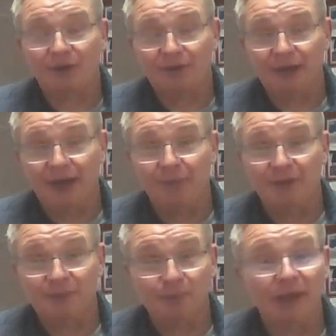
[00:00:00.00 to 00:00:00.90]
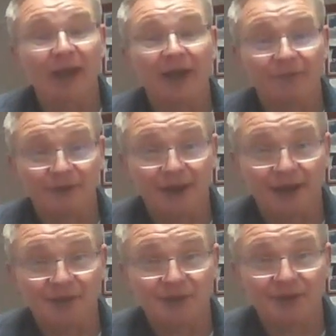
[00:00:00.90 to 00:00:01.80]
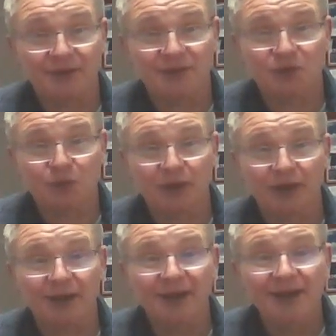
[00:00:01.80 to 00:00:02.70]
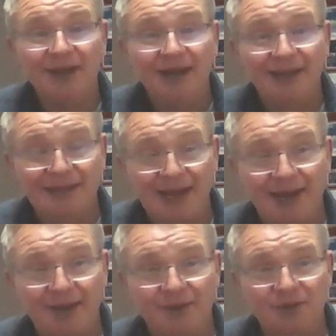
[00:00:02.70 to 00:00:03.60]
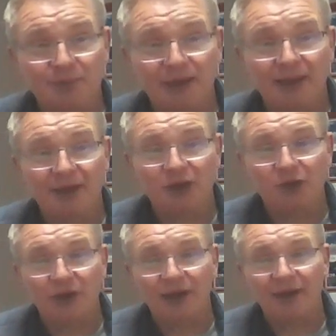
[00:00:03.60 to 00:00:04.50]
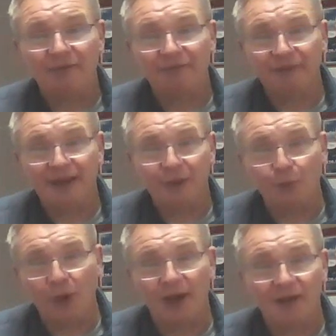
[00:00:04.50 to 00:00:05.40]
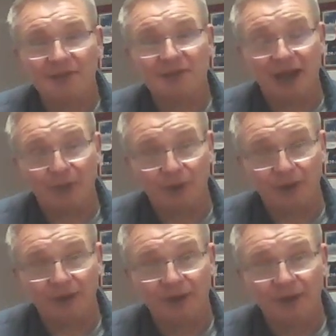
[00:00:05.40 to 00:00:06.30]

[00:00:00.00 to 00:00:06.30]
name that's being advertised. Right? This is where attackers may create a fake wireless network